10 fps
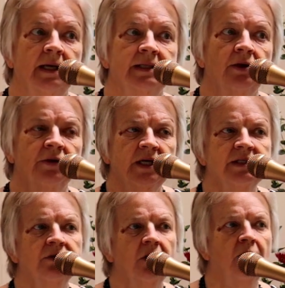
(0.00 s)
So
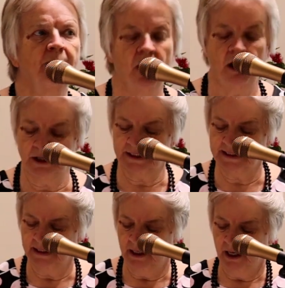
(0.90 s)
these are all
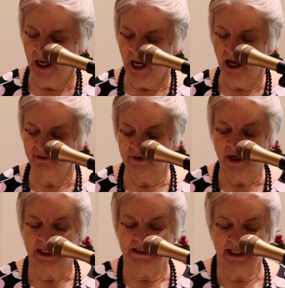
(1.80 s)
parts of
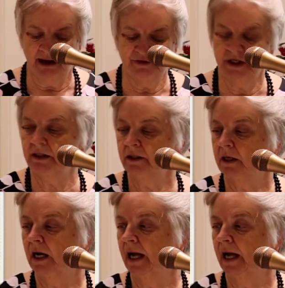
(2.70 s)
loving